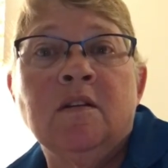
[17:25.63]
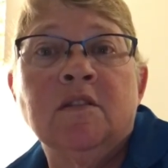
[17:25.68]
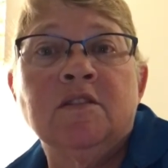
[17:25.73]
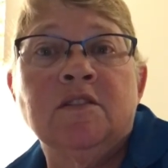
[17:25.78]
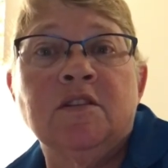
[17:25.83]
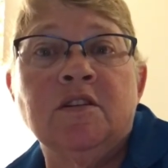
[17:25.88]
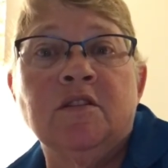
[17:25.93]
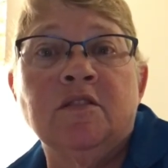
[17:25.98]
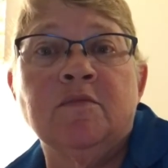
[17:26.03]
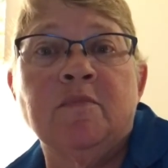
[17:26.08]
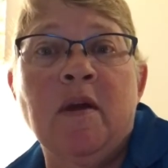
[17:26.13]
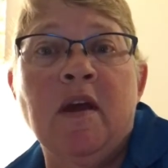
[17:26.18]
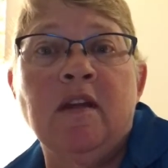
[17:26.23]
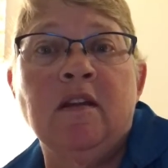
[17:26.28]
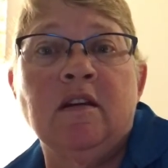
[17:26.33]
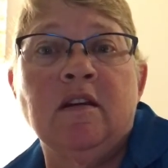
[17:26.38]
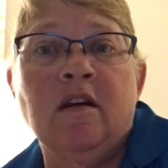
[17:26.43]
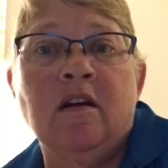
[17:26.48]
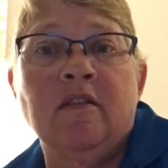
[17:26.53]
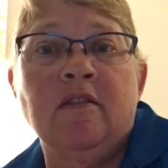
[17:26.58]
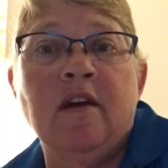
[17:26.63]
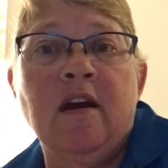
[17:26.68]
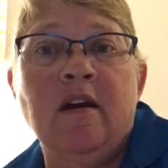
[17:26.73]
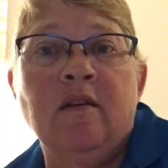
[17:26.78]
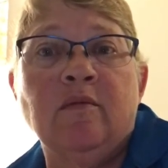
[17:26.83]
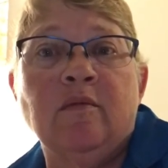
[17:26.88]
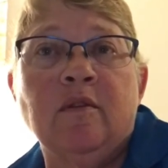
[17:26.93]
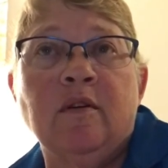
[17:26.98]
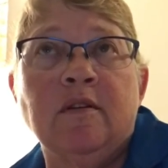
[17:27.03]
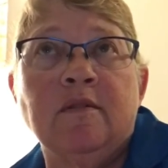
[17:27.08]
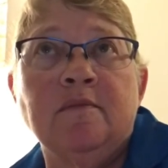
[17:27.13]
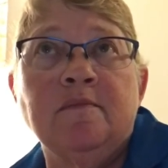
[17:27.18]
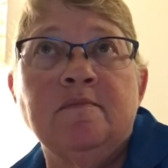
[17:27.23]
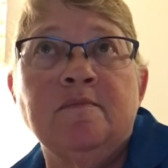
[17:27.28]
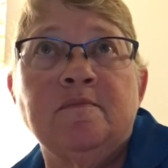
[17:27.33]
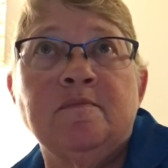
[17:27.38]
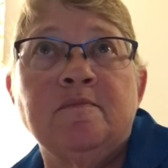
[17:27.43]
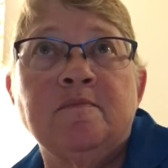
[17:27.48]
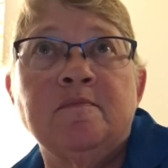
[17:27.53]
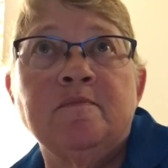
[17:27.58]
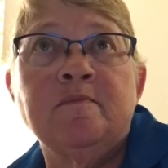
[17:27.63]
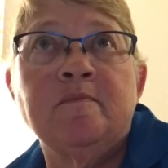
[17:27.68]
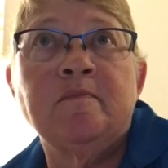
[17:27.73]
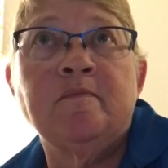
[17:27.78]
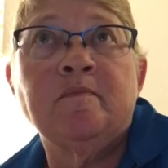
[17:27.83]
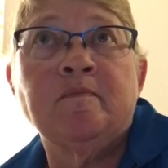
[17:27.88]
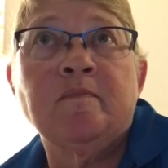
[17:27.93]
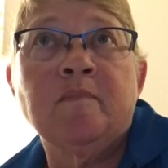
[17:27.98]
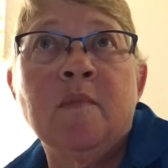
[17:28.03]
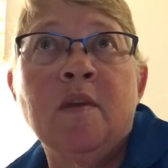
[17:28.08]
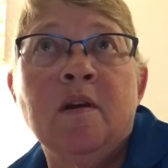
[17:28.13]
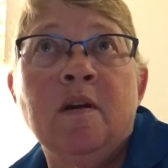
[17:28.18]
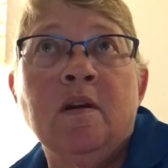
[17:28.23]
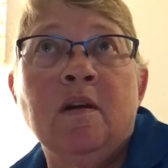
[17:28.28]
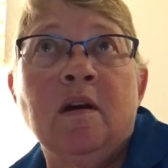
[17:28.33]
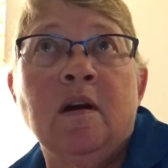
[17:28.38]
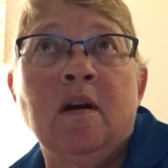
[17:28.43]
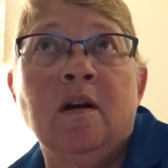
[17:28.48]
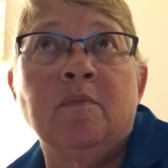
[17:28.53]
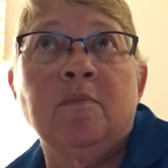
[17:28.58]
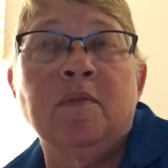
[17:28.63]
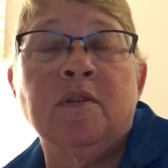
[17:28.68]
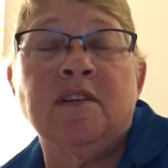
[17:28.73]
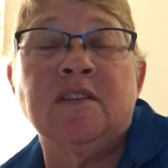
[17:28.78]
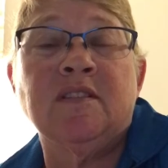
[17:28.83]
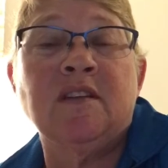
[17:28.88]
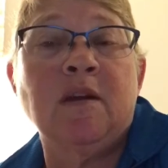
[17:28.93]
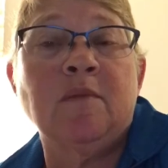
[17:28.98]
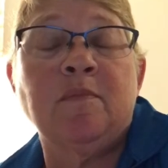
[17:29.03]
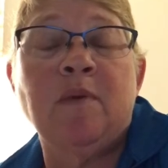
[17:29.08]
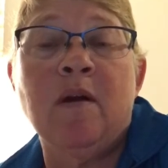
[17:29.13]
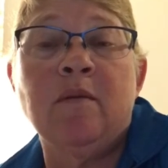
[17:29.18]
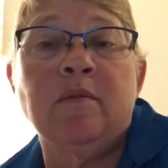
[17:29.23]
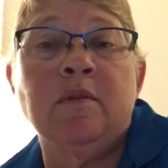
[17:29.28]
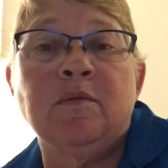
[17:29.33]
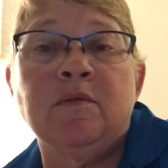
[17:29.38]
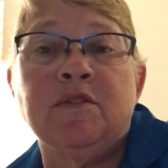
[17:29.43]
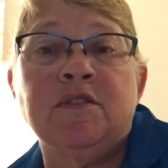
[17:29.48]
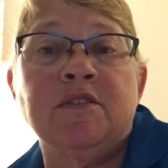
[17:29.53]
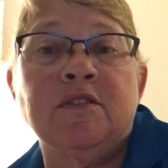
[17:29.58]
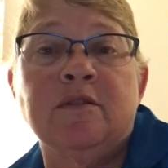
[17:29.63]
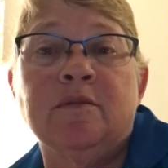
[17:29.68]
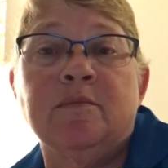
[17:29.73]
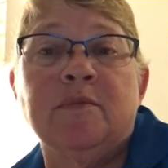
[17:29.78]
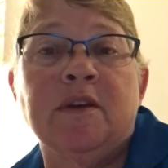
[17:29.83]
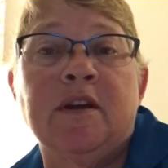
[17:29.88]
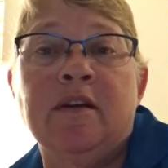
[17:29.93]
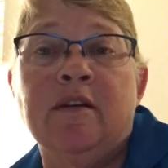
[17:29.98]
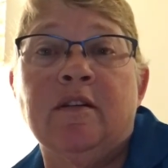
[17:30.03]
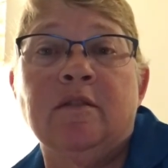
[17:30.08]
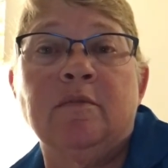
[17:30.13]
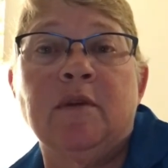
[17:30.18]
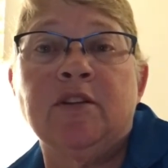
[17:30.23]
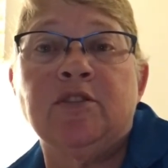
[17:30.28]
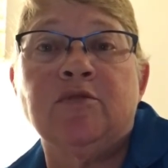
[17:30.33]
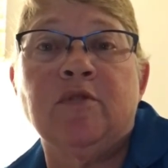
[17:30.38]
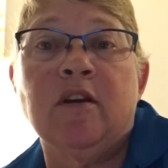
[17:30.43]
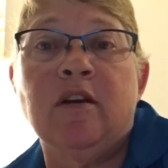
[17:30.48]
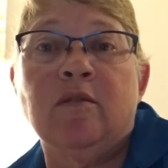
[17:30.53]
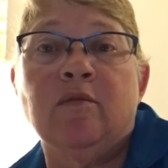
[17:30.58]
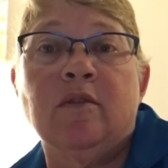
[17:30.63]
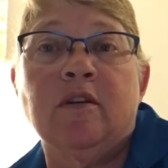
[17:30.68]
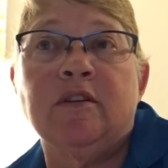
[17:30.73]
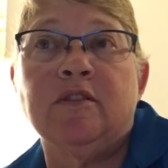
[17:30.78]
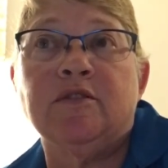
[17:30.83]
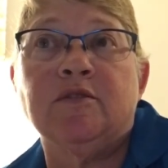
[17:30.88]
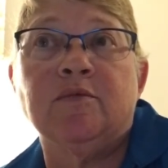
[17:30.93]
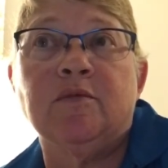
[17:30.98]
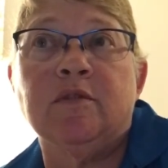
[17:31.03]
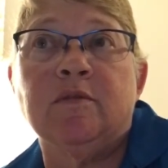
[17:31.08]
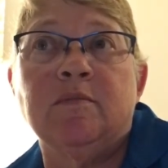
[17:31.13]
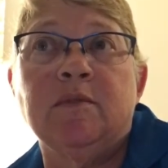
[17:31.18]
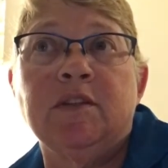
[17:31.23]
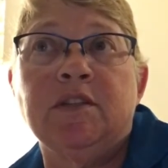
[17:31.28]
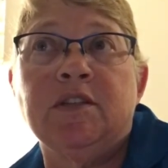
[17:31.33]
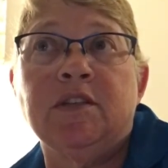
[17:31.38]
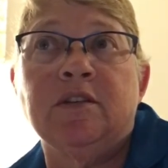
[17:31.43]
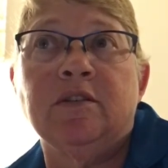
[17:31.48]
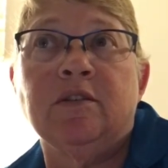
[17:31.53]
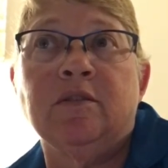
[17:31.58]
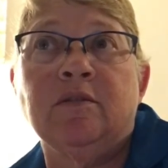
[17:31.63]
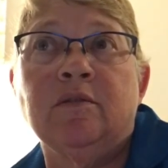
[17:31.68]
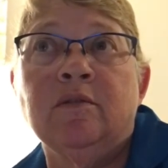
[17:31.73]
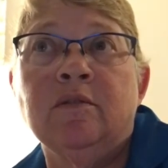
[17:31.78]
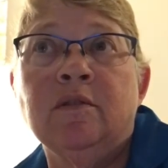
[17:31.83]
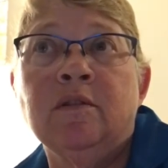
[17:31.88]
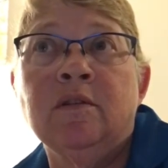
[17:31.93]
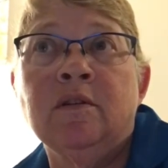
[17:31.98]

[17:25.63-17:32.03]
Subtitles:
Still debating on that one because I probably would still be carrying my trail runners with me too.